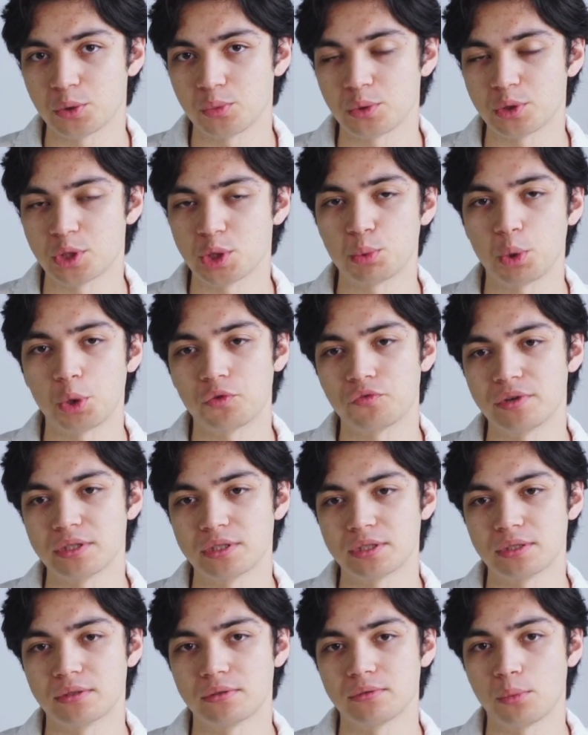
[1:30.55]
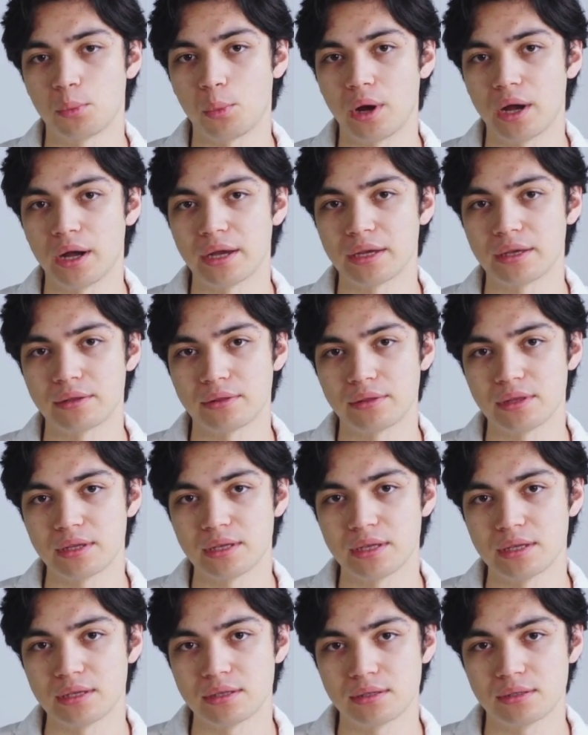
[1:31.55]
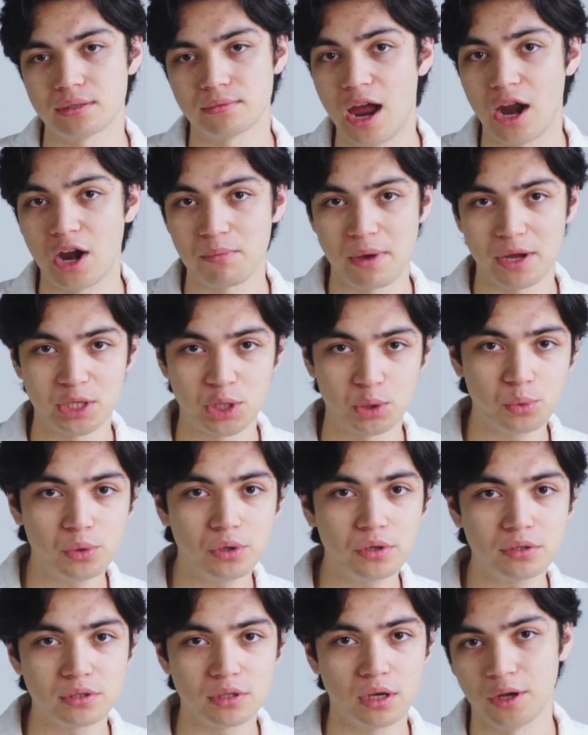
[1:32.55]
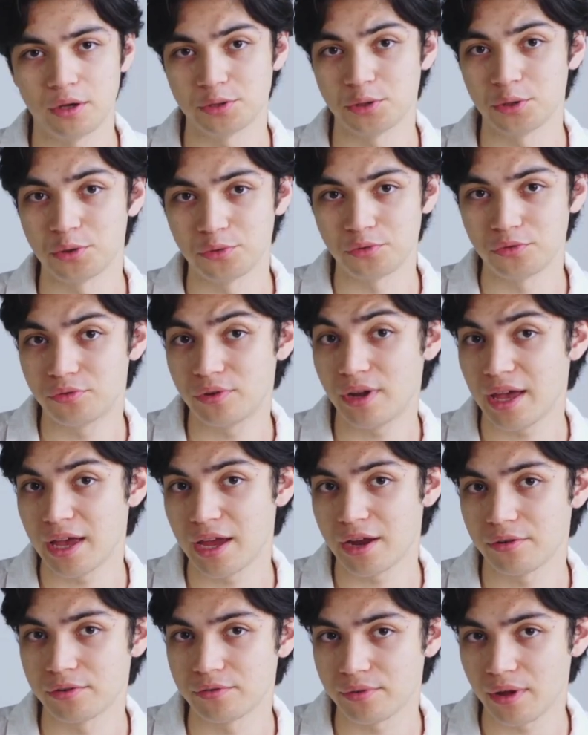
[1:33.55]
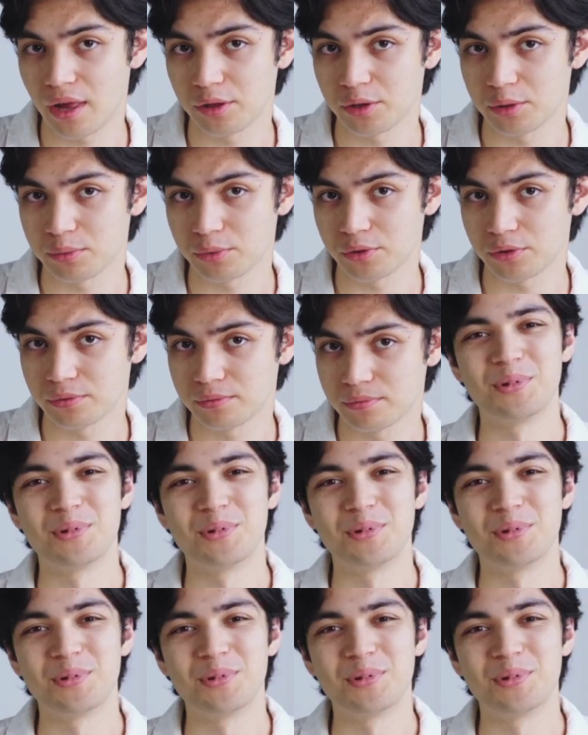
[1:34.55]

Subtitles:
which is one reason why these aromatic woods are so rare and valuable.